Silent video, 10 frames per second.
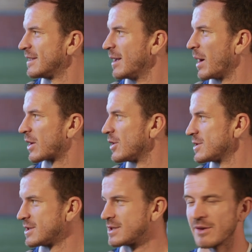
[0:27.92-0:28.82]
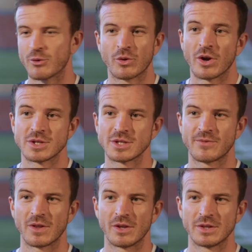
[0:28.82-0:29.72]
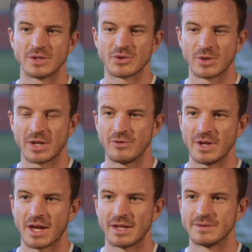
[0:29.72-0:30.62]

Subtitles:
Like my cousins, I've got cousins for London, Zoe and Ria,